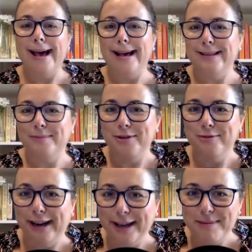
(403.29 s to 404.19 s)
as I've been
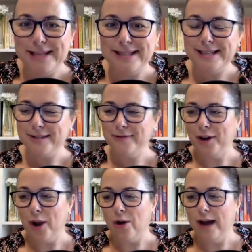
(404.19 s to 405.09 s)
running a business for
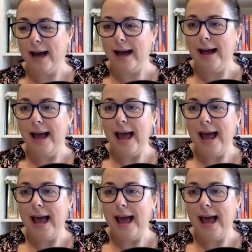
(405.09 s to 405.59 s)
longer,